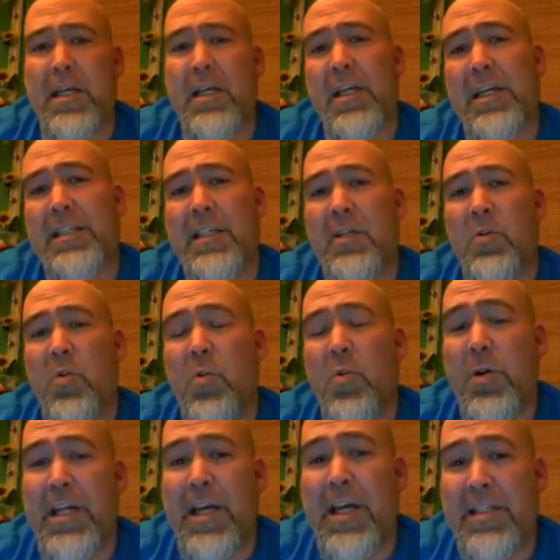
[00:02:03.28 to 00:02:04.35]
collecting,
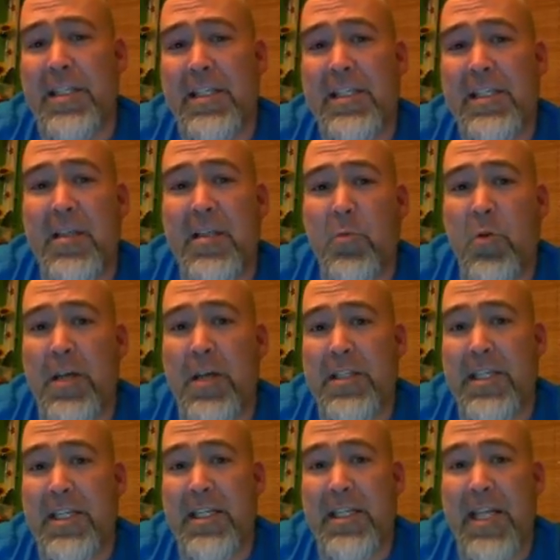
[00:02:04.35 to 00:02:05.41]
organizing,
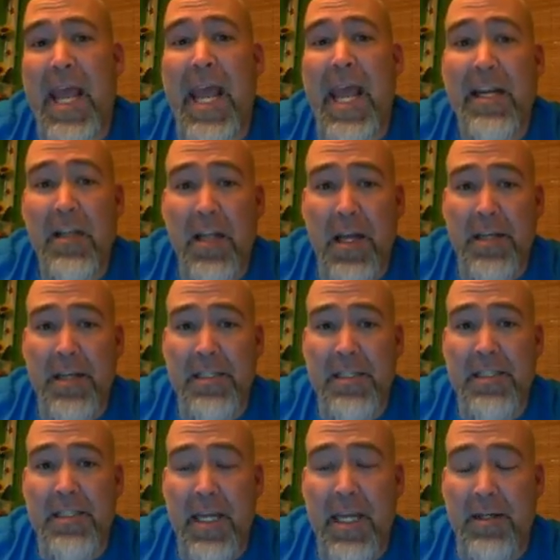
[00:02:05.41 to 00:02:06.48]
summarizing, and
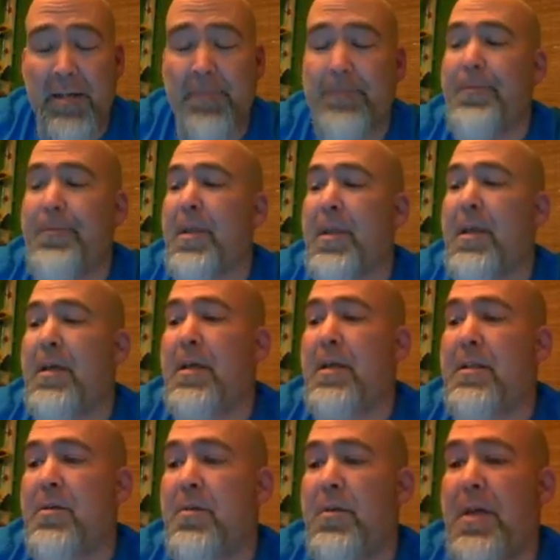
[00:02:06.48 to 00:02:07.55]
analyzing data.
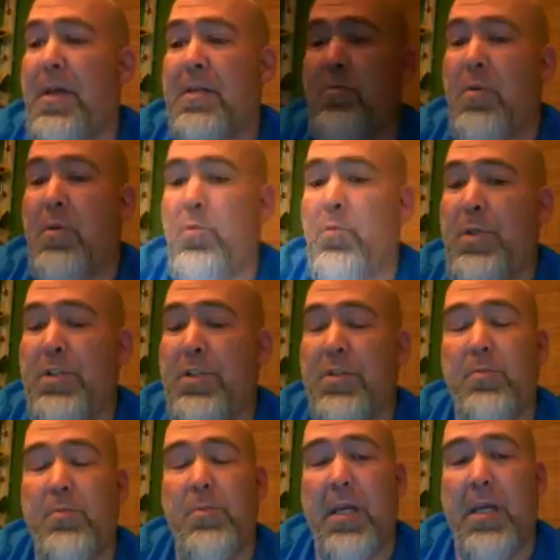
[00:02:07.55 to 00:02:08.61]
And so that's what we
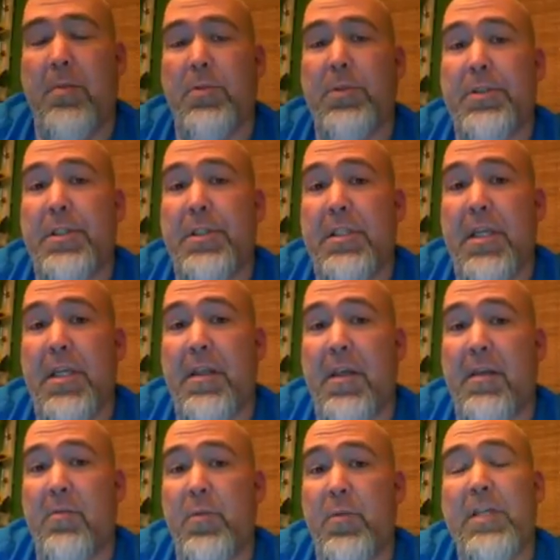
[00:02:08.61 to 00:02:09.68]
should be able to say
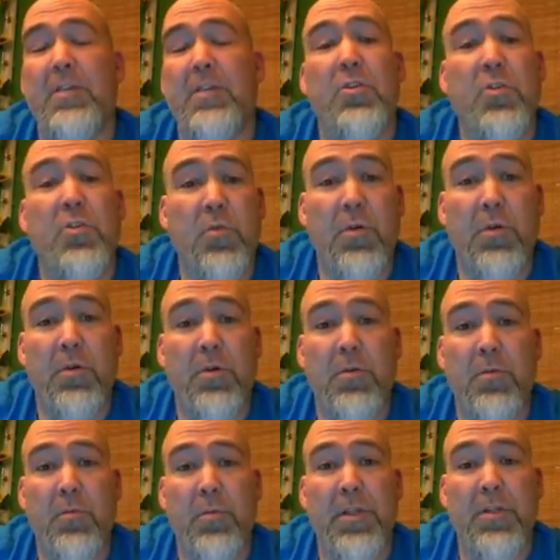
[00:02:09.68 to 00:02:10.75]
that we can do
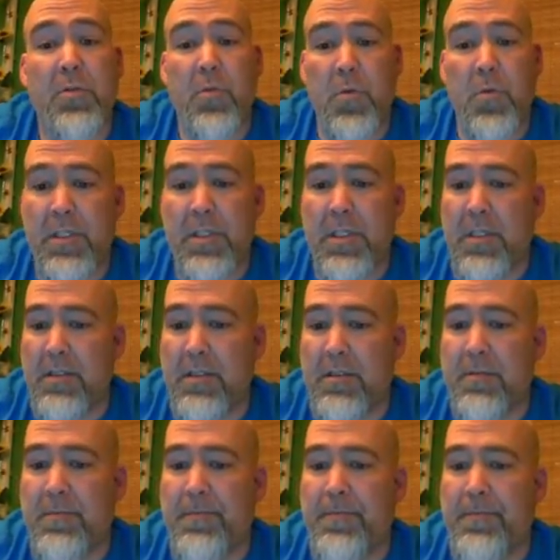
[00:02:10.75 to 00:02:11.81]
when this course ends.